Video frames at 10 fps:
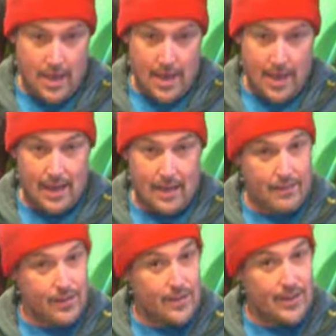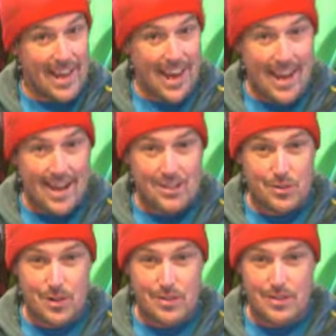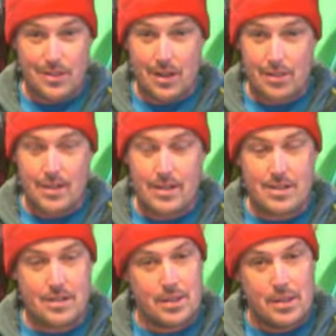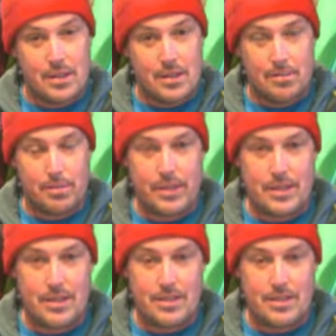And if you have anything to add, questions, comments, please